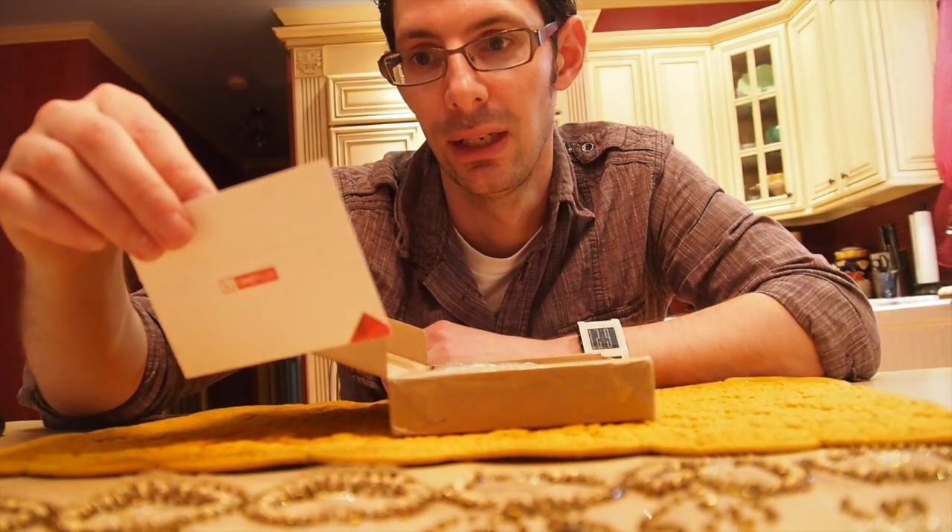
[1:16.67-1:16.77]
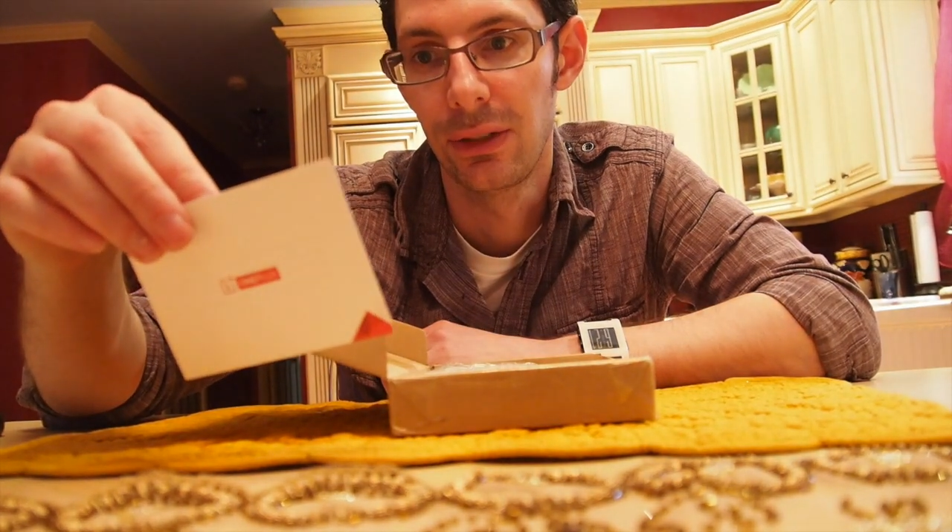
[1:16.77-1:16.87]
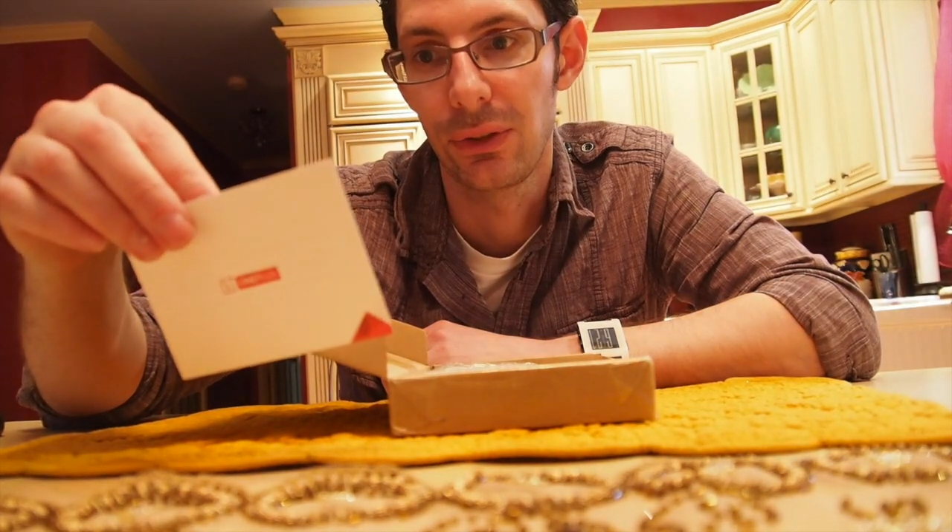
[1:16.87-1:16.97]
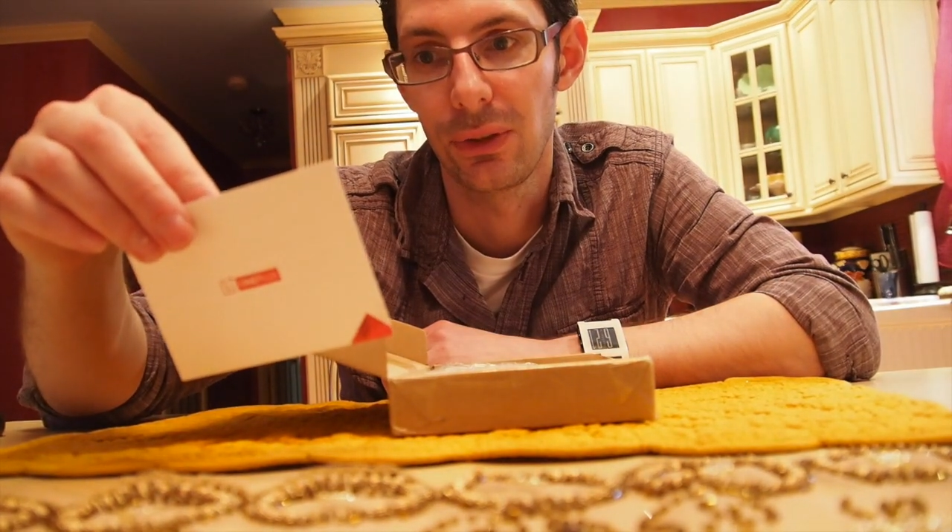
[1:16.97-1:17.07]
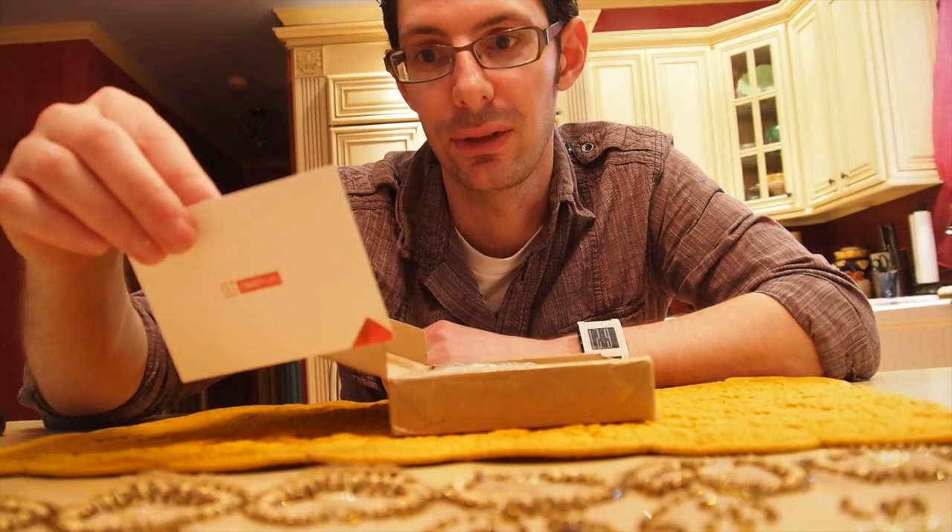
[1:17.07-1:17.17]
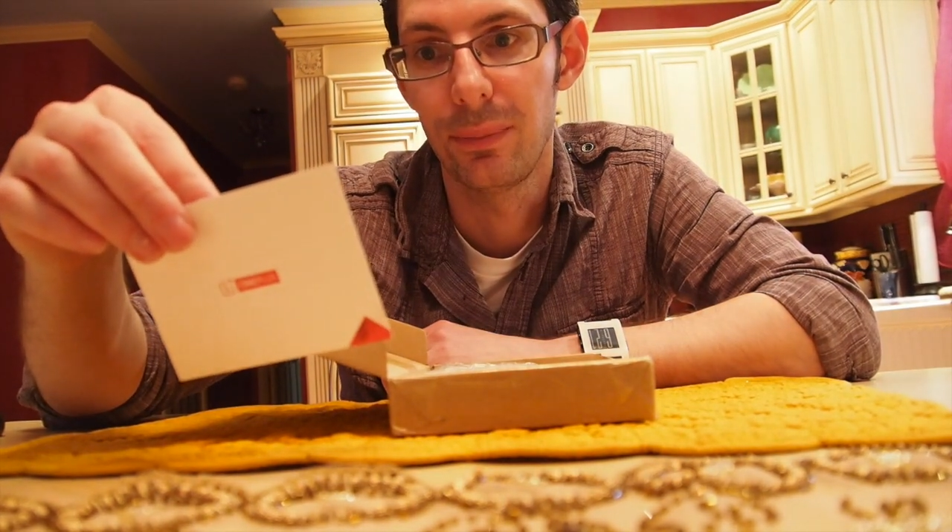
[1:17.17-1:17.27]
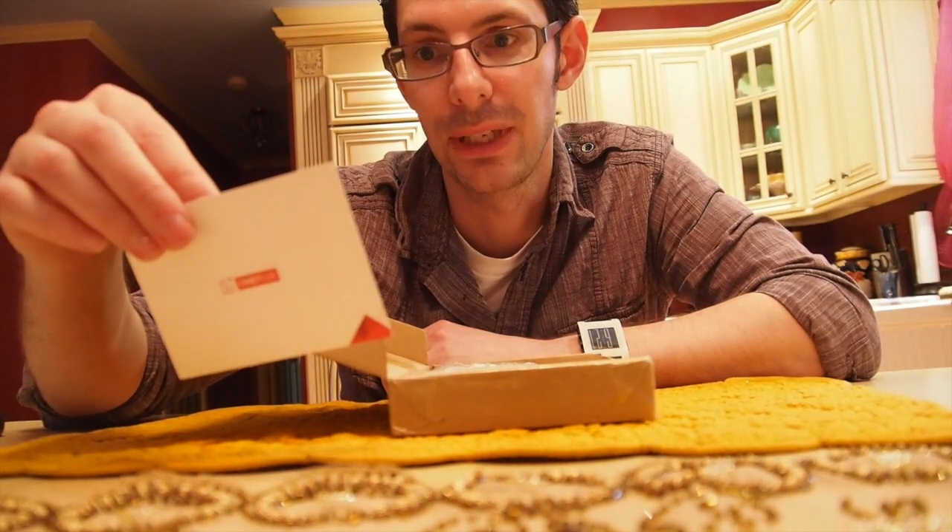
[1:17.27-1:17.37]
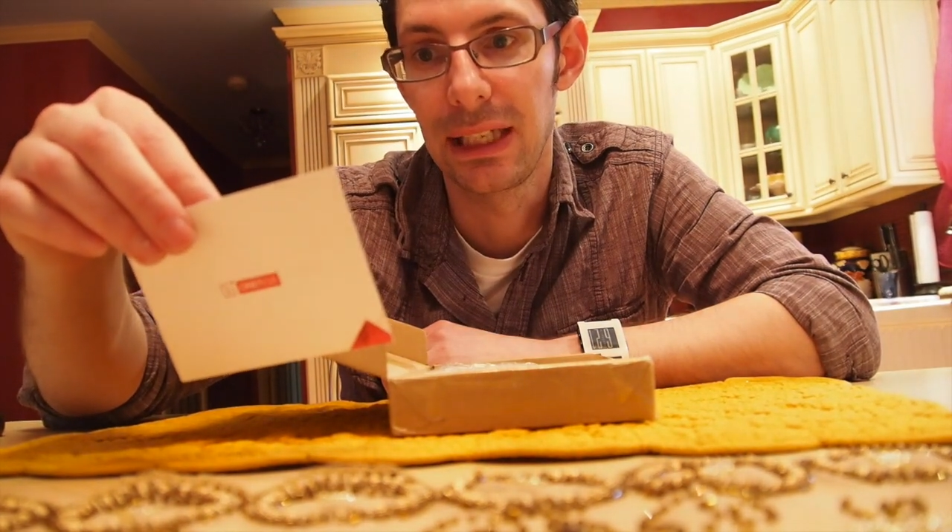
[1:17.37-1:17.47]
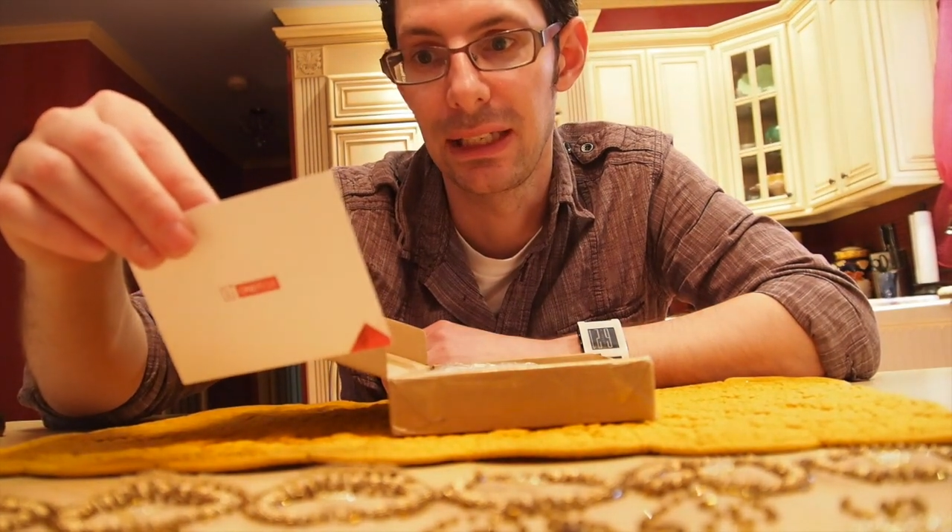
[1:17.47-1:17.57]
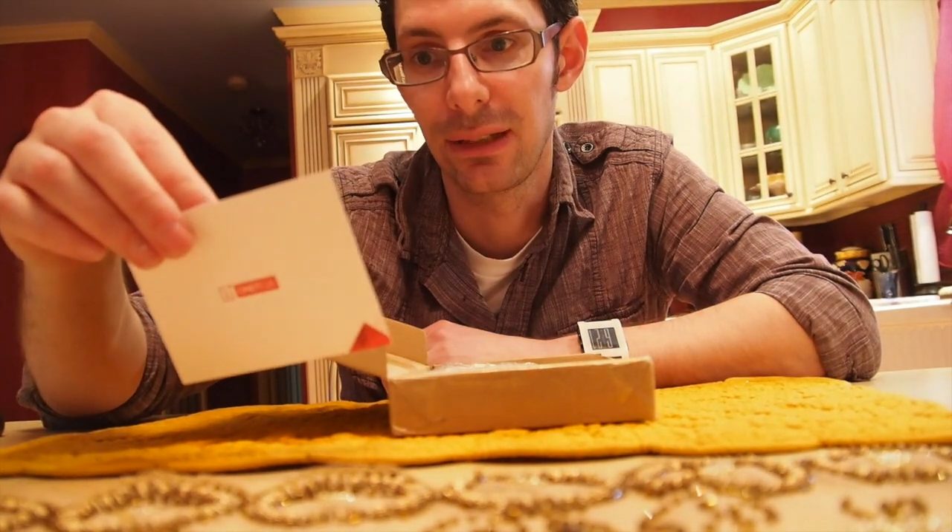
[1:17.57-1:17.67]
It's only the
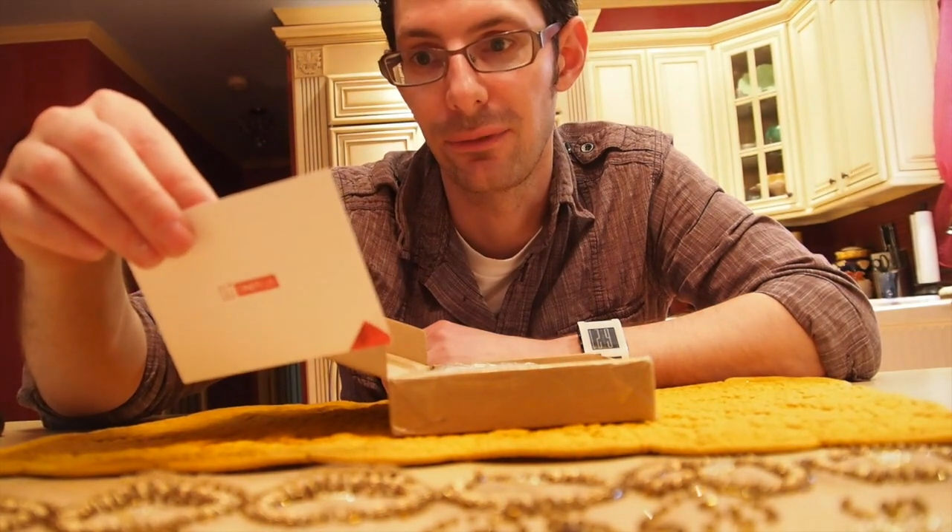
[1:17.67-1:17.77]
beginning.